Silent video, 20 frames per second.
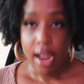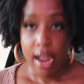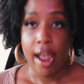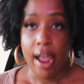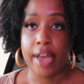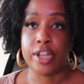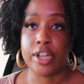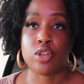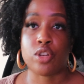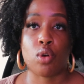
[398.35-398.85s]

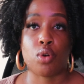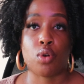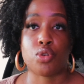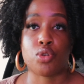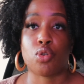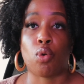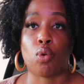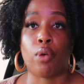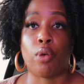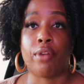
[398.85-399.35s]
and it's
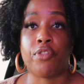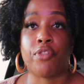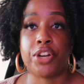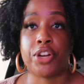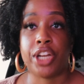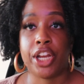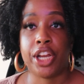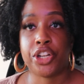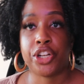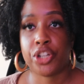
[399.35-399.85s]
also great for
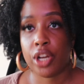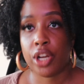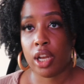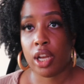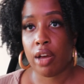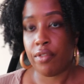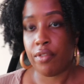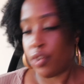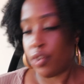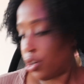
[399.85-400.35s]
nature
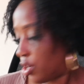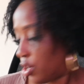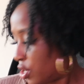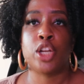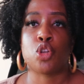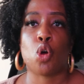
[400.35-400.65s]
lovers.